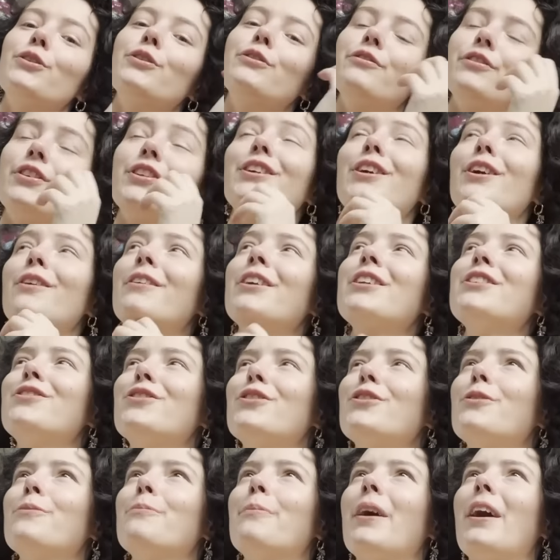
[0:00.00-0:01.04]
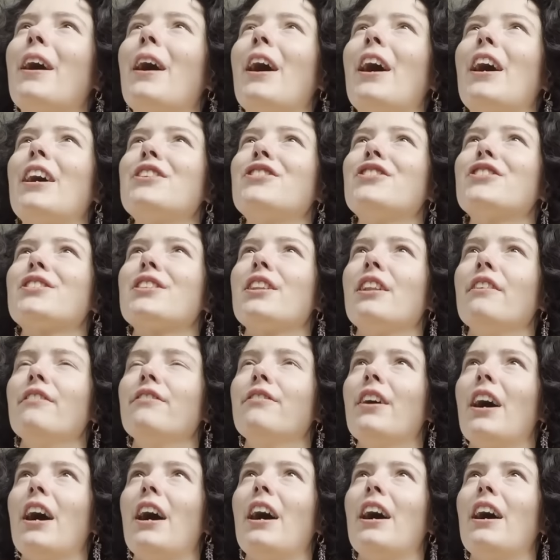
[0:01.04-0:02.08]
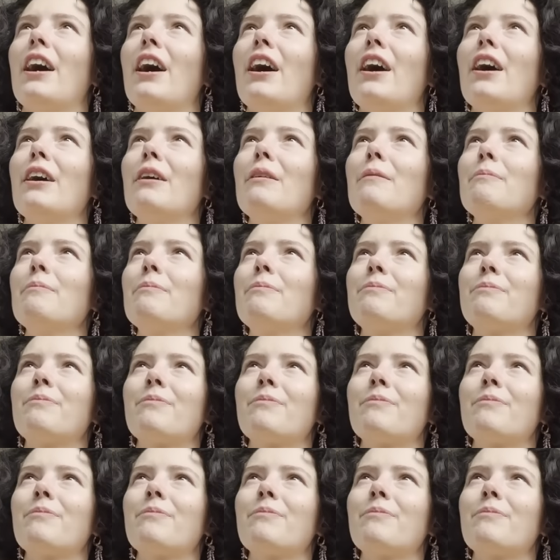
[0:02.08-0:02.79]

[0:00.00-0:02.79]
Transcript: video I do, but I just love how